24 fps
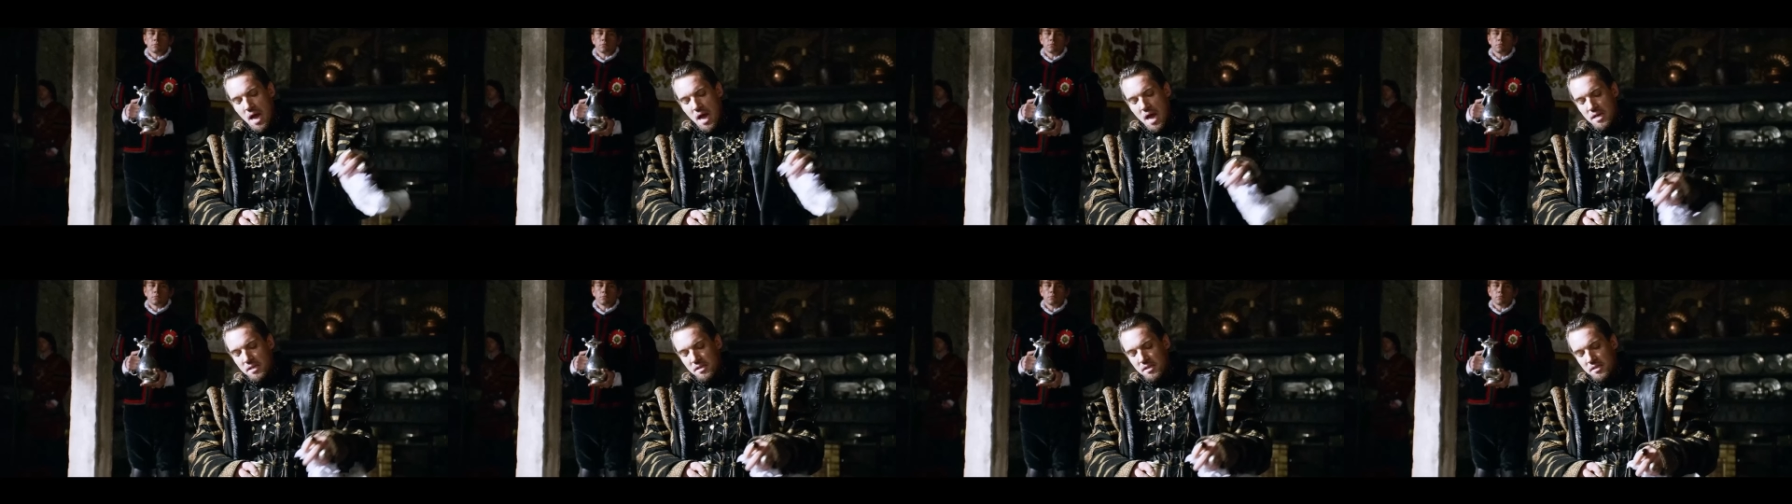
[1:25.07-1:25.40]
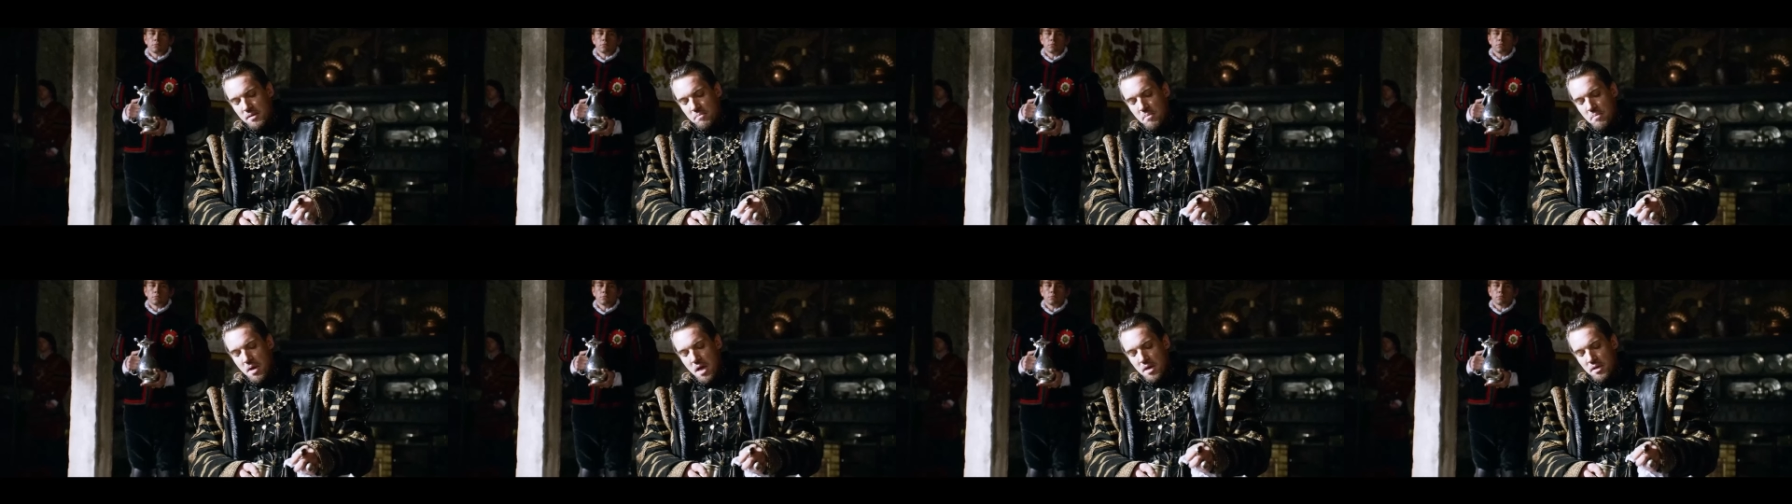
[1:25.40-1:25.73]

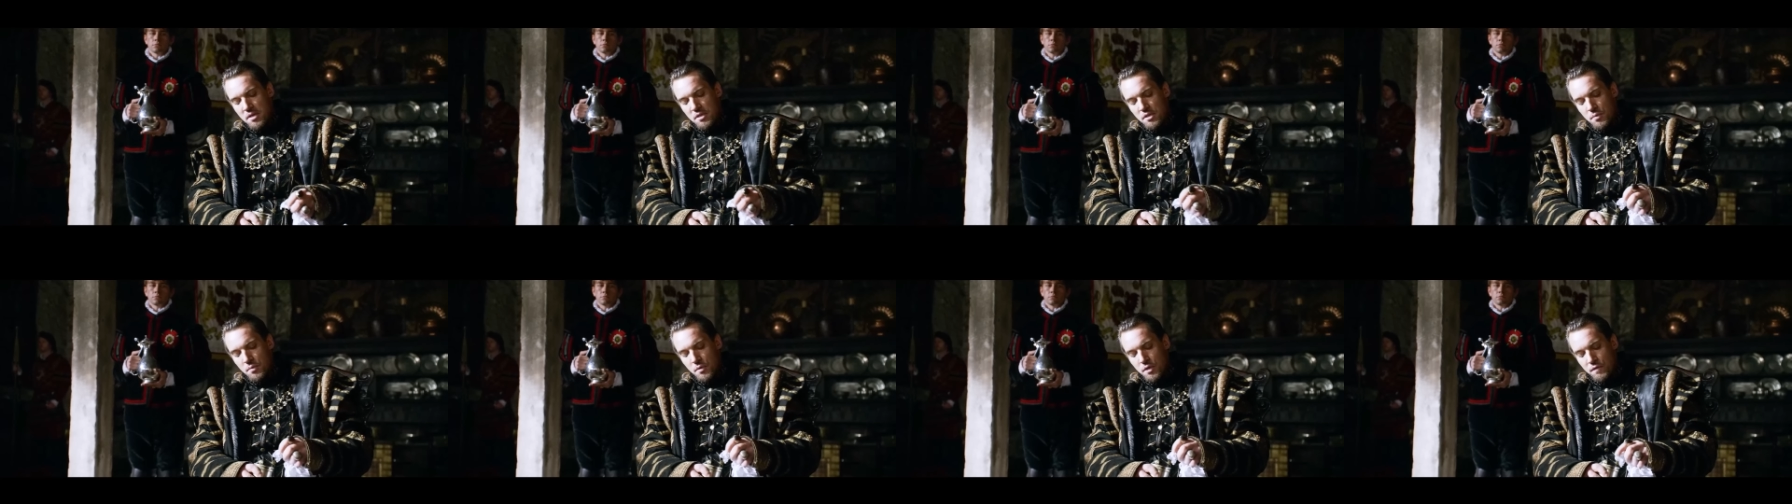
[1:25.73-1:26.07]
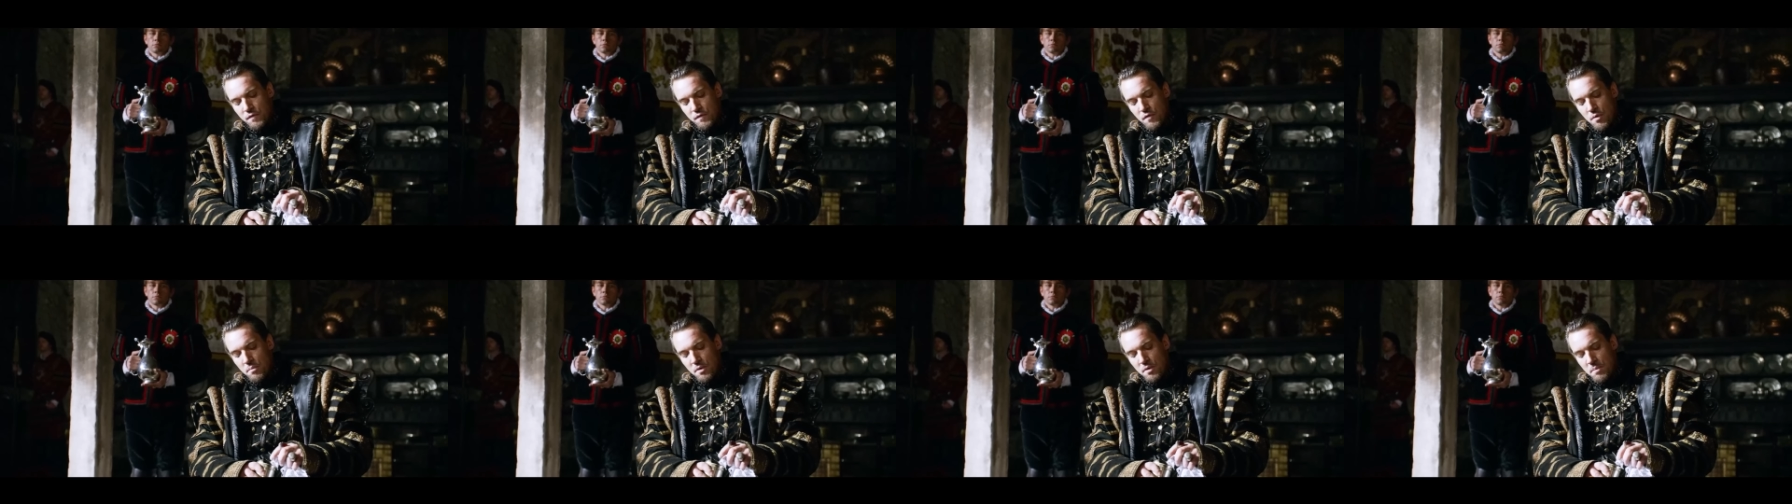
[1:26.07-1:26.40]
lands and manors
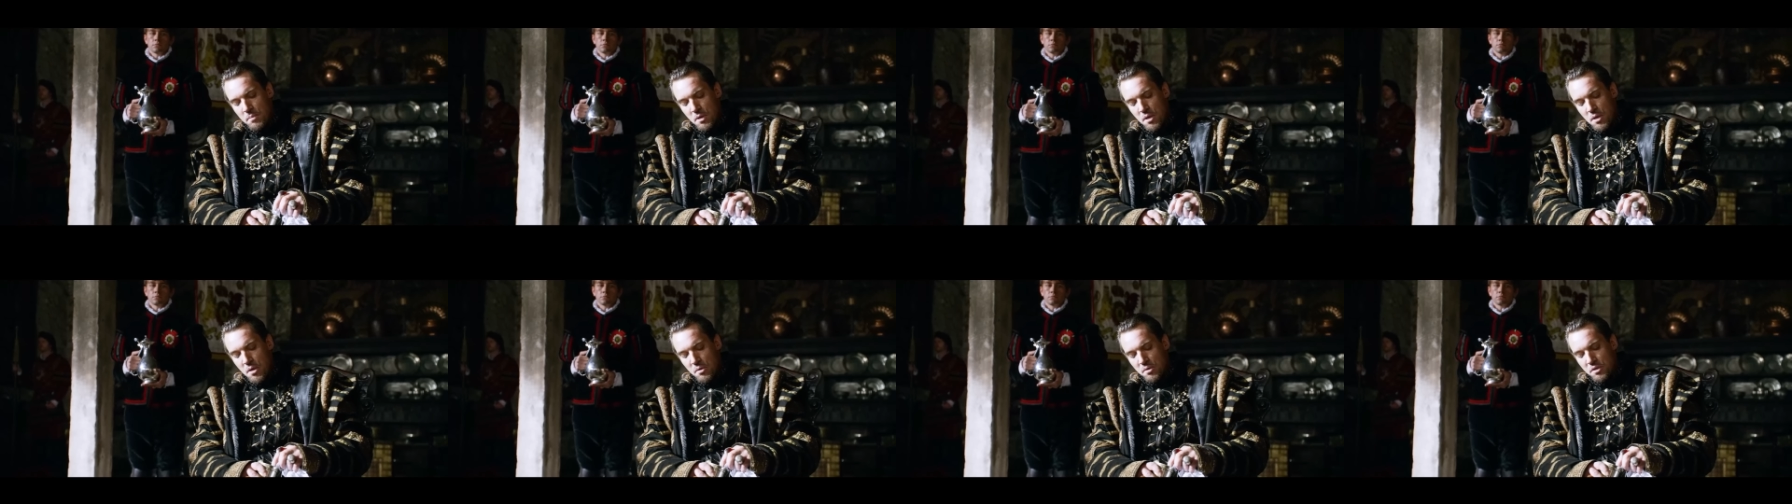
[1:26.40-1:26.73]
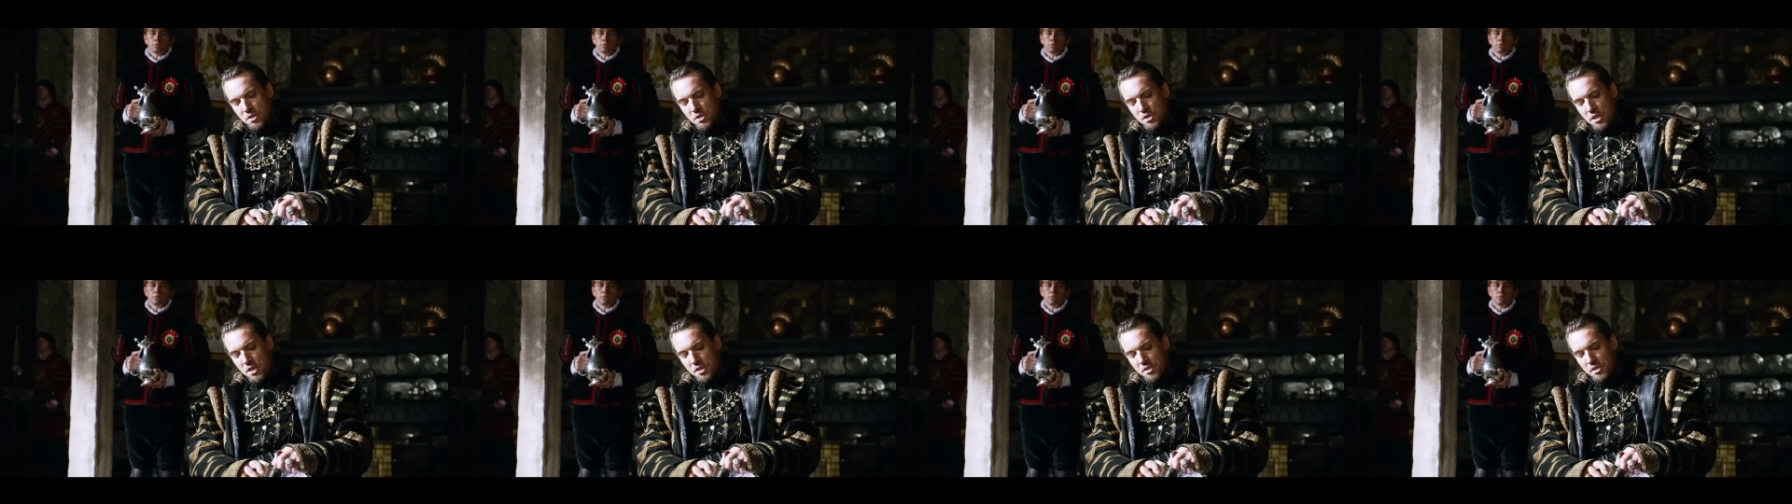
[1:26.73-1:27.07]
which formerly
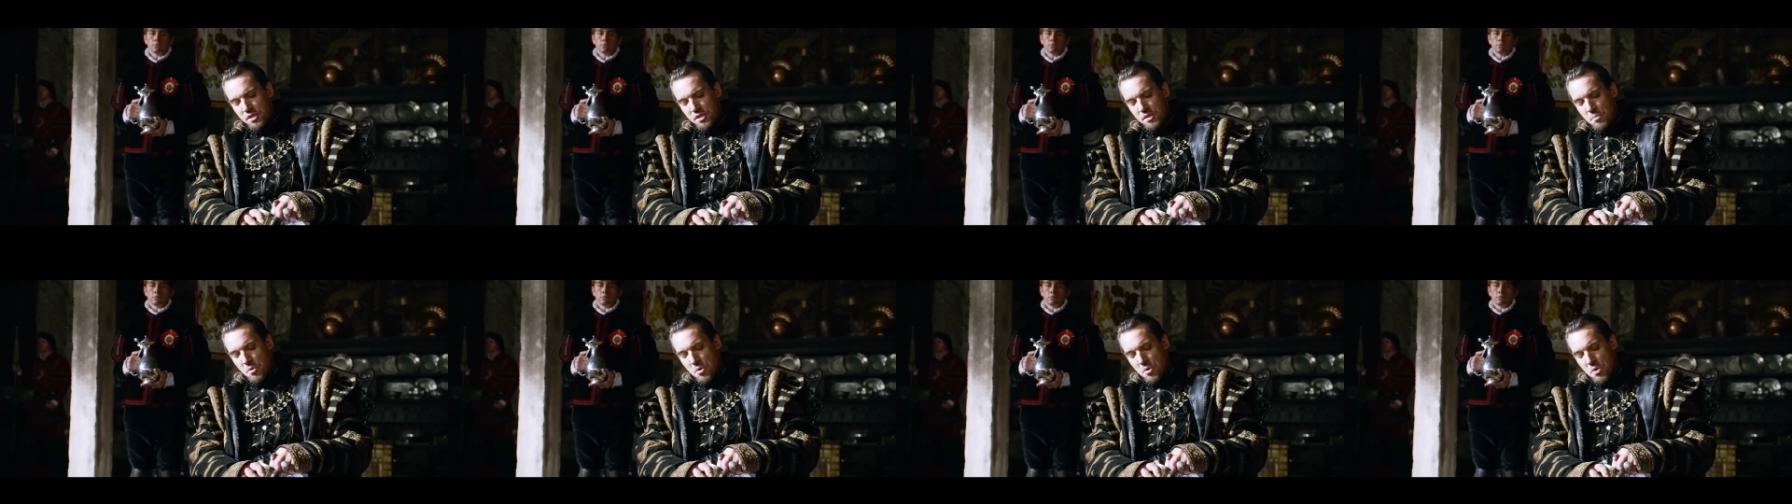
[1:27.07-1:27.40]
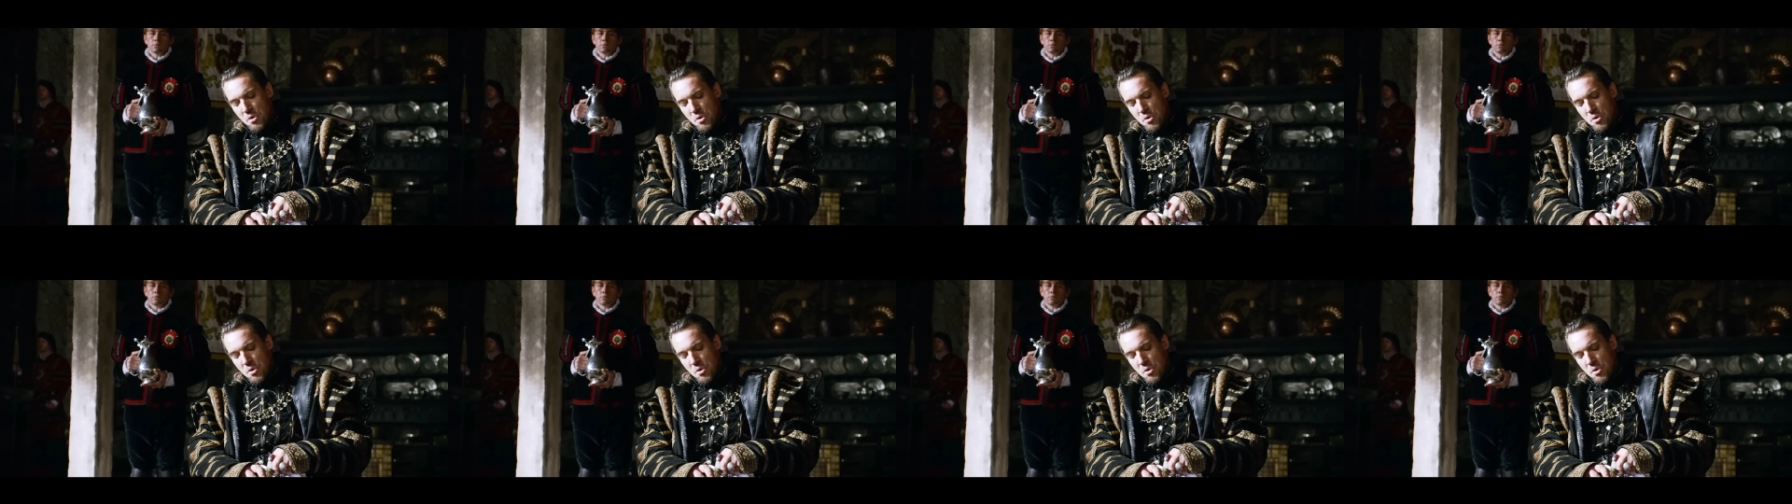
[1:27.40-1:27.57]
belonged to Jane Seymour.